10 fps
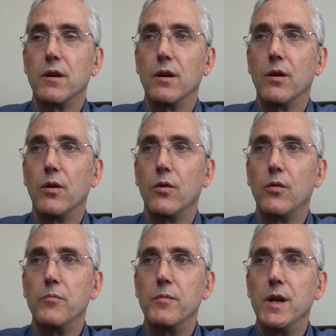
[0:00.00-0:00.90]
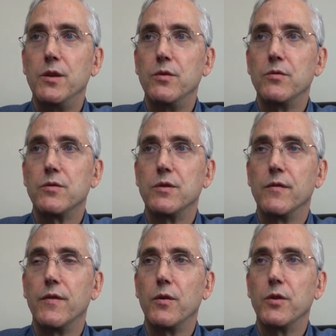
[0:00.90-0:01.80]
a whole menu
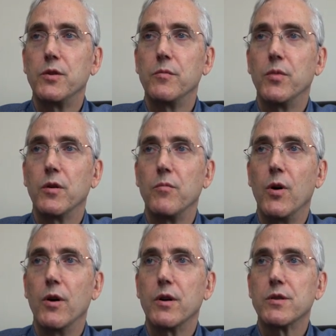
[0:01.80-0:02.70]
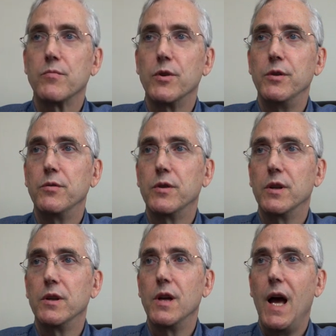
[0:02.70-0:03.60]
devoted to bookmarks where you
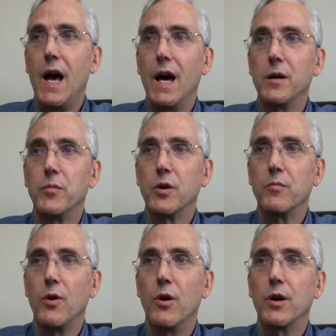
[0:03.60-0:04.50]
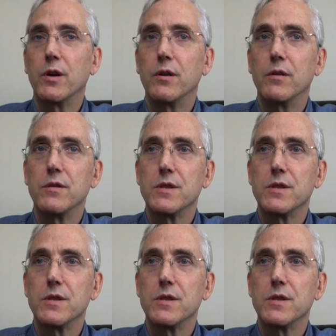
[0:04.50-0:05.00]
can add a bookmark,